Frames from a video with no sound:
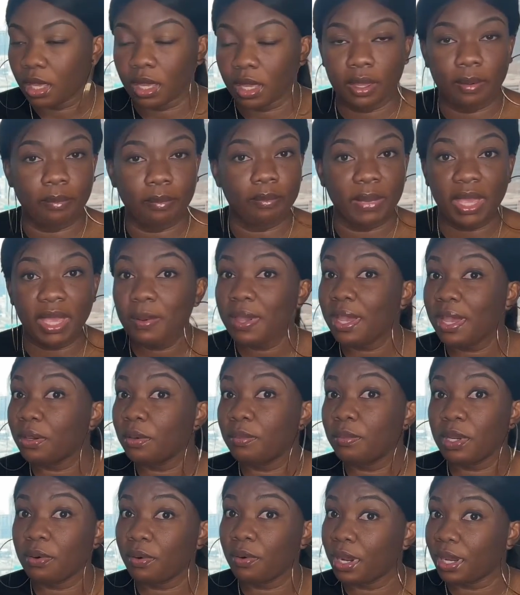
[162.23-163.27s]
Maybe I could
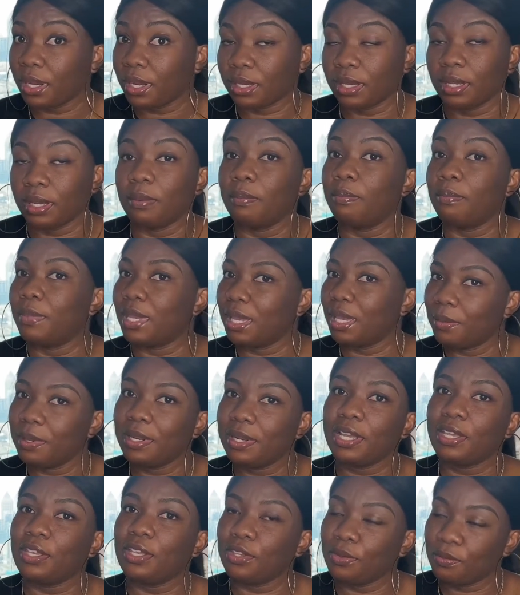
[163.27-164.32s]
be wrong. Maybe
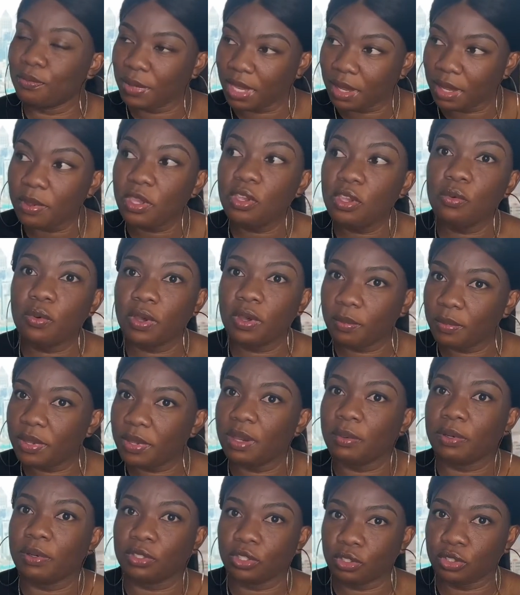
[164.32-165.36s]
you will be
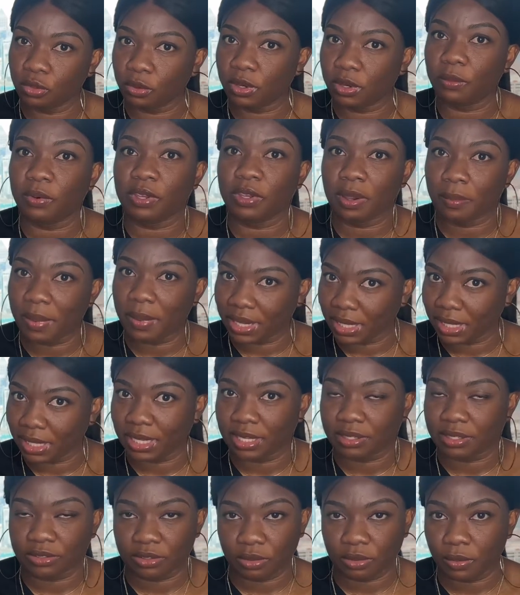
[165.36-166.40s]
able to do it when you're back
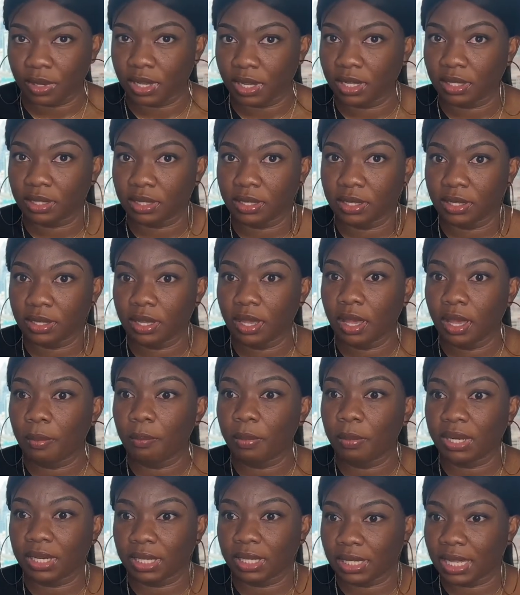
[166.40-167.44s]
against the wall.
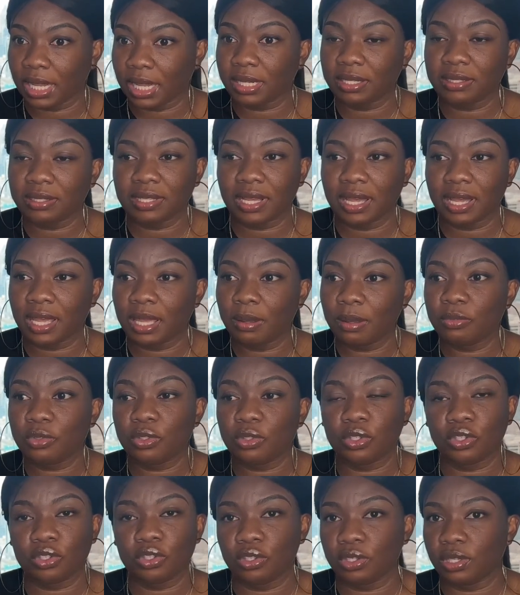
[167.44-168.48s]
But a lot of times
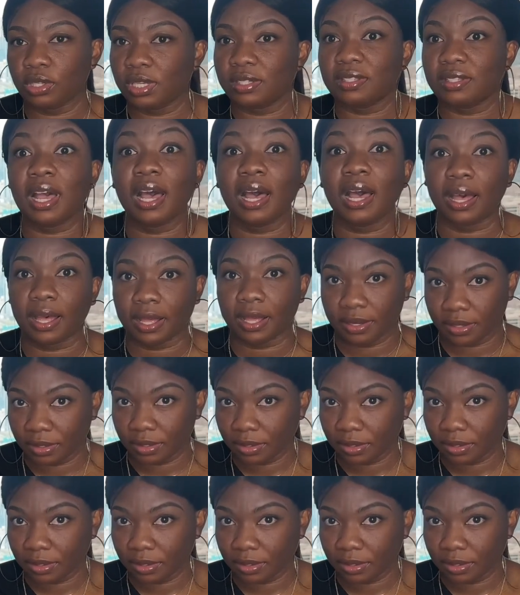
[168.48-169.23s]
it's hard.